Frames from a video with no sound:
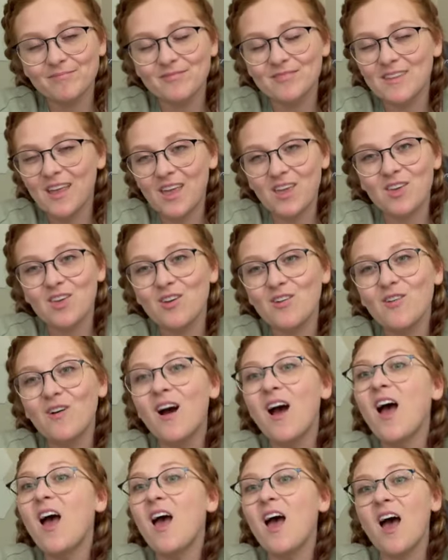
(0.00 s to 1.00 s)
Thank you.
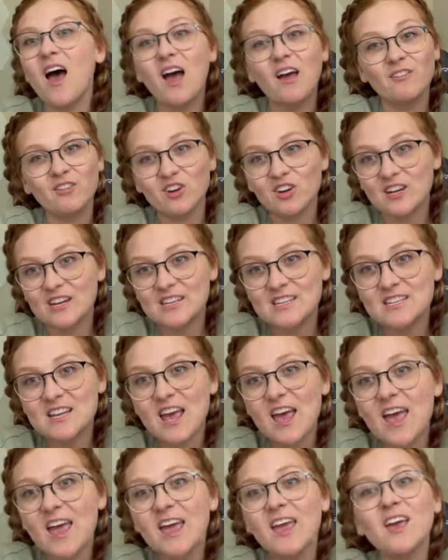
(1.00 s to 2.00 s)
Have a great
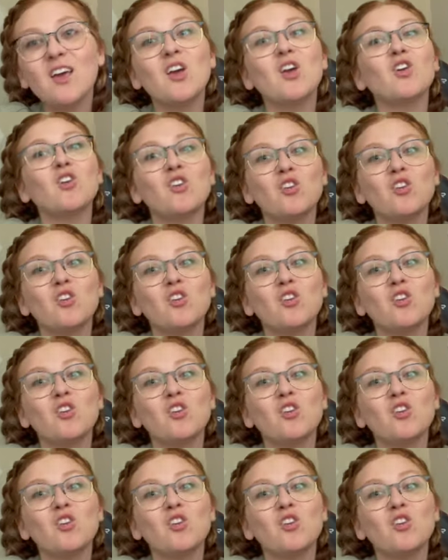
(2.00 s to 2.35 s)
day.